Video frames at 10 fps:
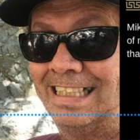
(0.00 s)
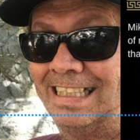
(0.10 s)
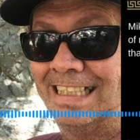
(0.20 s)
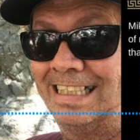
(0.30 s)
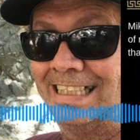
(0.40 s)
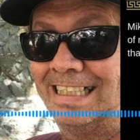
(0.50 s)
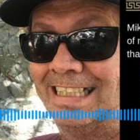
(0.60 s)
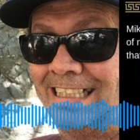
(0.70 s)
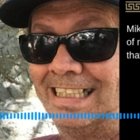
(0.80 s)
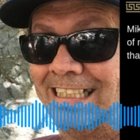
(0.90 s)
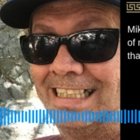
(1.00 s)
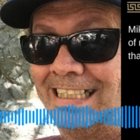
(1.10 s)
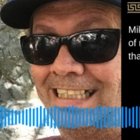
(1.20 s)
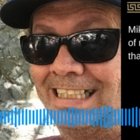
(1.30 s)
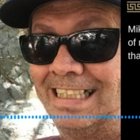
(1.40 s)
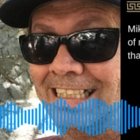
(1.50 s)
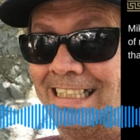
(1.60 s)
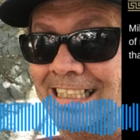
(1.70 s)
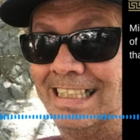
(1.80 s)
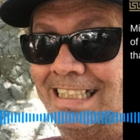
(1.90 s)
and his little buddy that was there
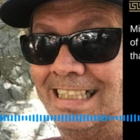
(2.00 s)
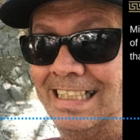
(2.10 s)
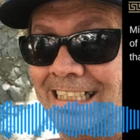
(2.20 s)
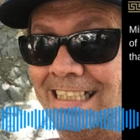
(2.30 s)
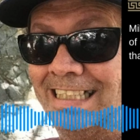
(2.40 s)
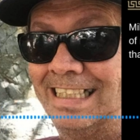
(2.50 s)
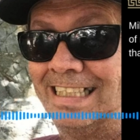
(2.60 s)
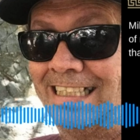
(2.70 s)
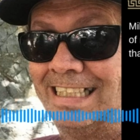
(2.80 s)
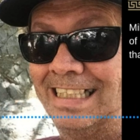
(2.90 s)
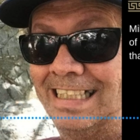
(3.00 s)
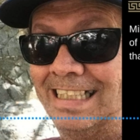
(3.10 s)
with him. It was really cute.